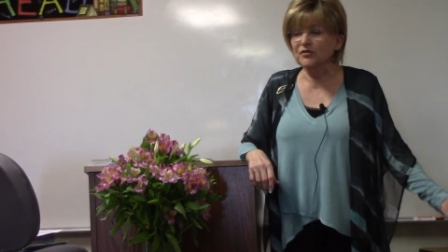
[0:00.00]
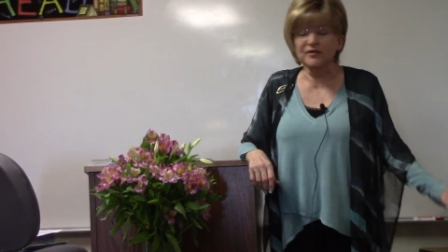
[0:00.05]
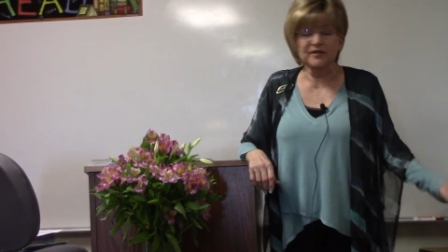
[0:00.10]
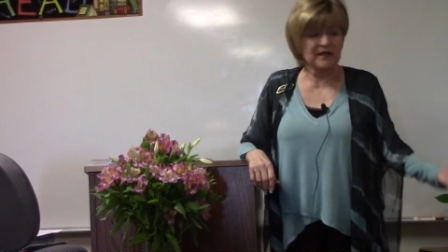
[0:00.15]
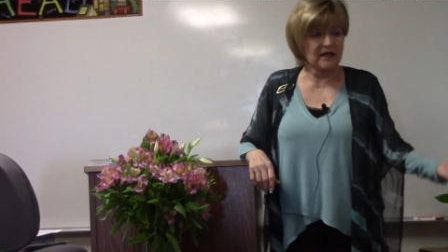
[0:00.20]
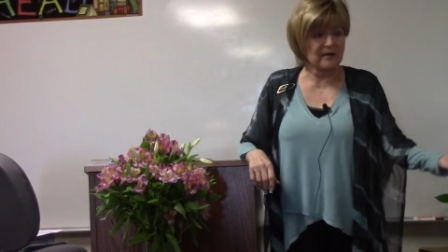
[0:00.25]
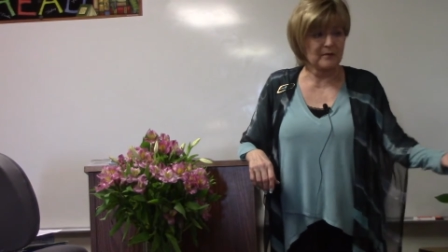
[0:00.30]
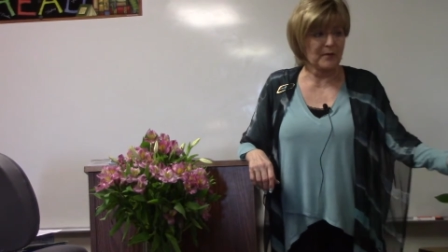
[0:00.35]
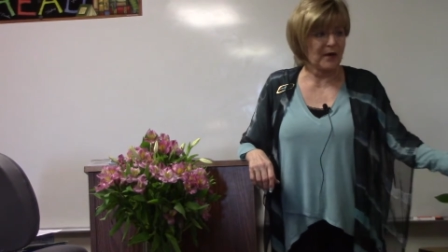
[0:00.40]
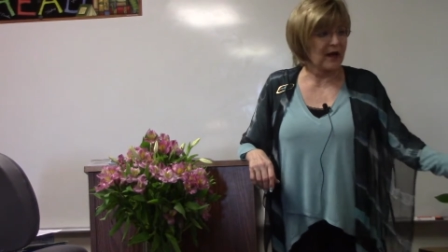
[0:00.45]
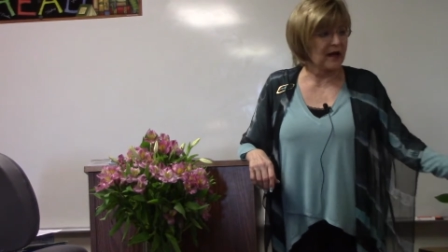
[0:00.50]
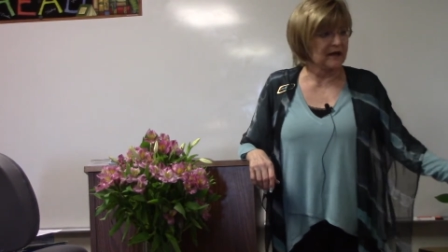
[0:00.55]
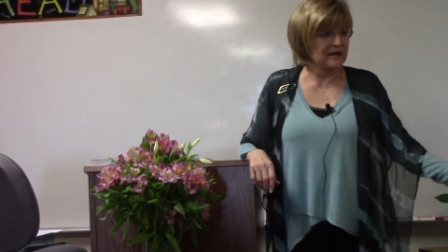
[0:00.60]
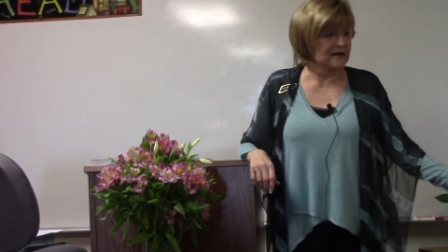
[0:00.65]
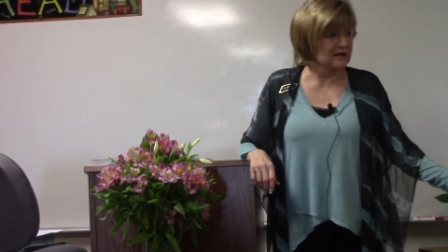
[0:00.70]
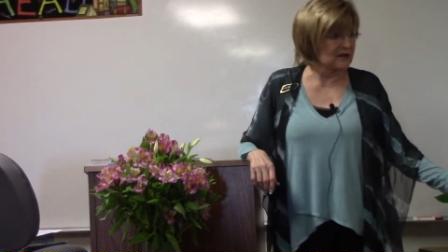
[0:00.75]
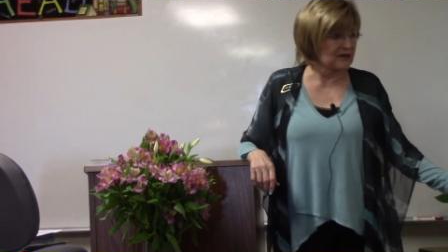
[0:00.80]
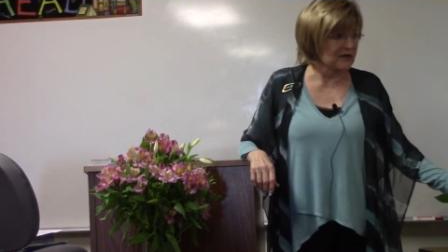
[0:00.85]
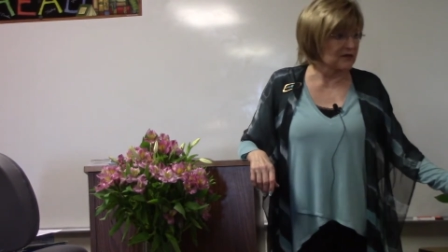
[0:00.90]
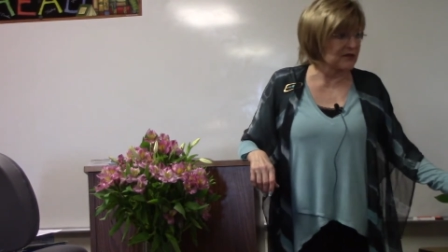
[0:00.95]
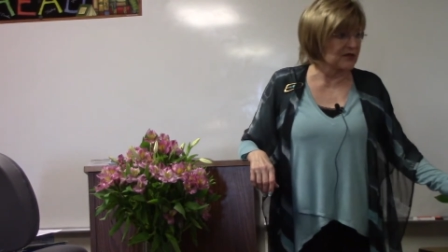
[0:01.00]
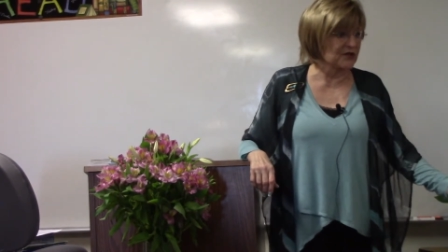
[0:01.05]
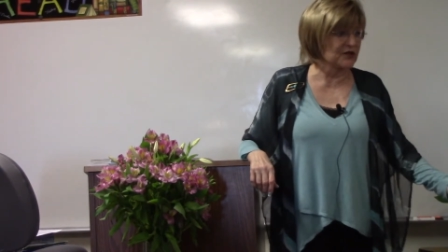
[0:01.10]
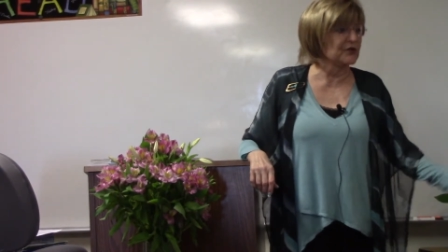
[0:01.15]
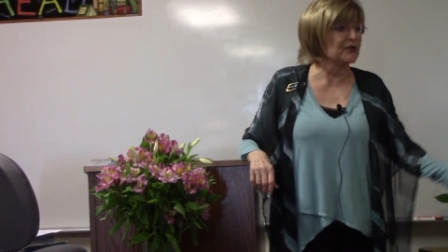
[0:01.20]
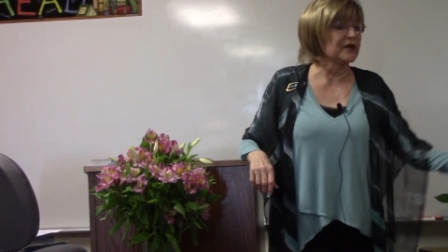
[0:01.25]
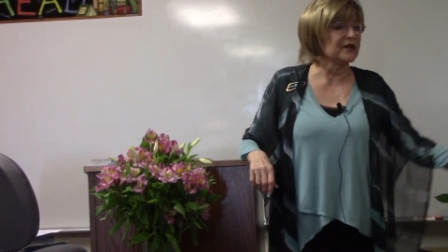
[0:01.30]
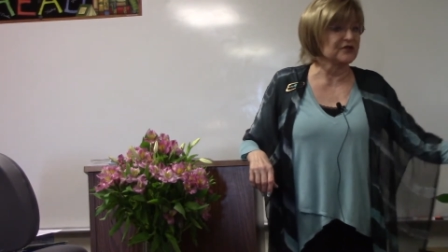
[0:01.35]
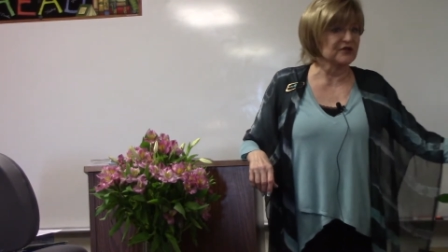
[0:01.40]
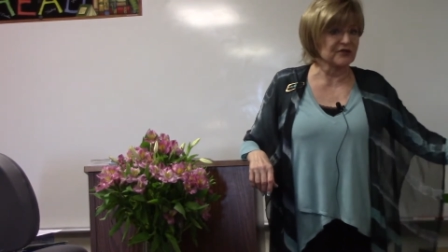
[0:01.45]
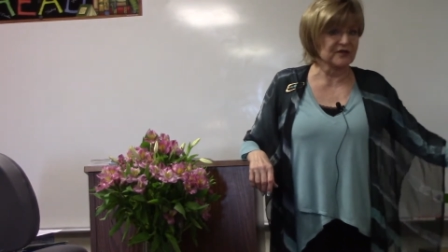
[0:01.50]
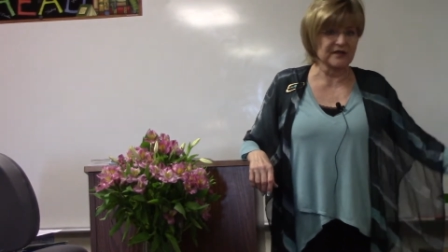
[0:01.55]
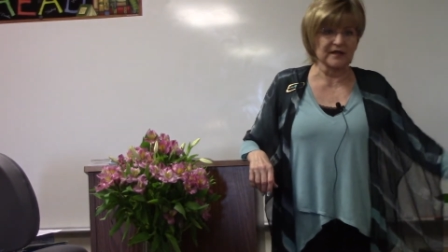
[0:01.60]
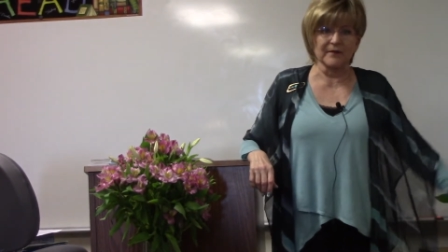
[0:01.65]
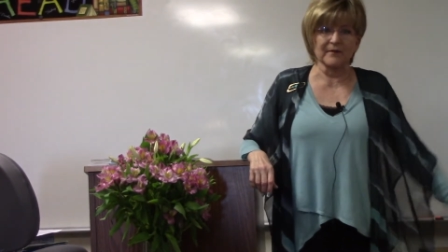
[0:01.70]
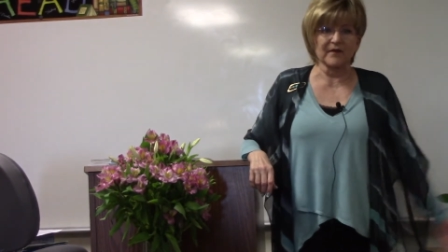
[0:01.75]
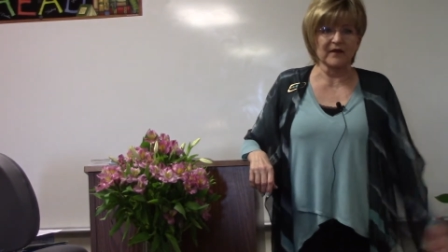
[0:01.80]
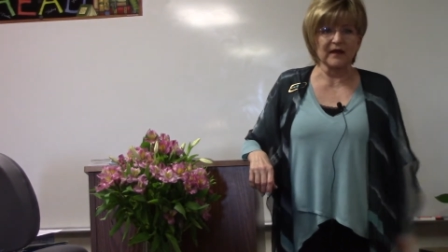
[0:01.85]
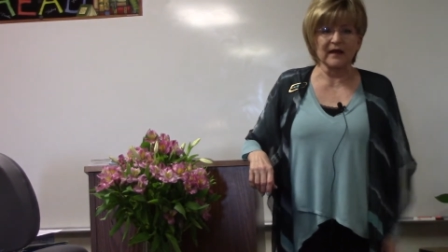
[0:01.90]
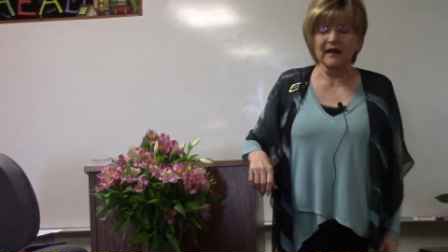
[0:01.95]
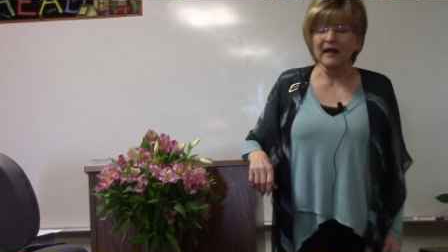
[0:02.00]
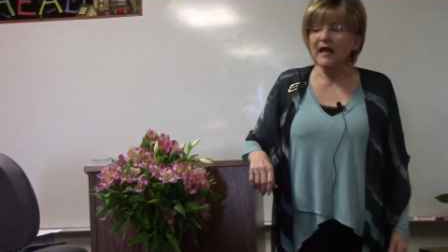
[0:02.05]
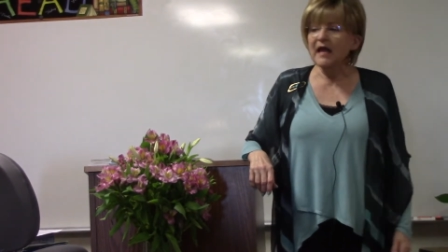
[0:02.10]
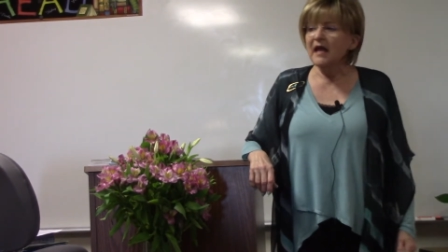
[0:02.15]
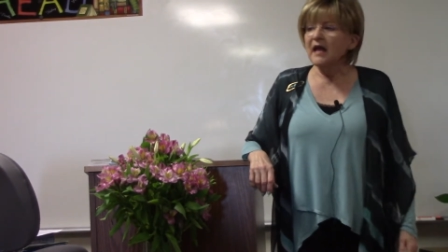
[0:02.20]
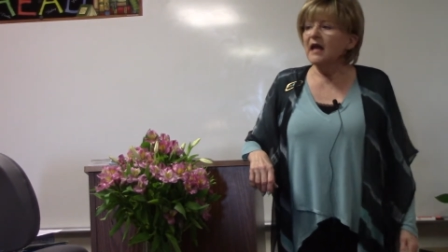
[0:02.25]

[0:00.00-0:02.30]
or dead bodies or sewage or something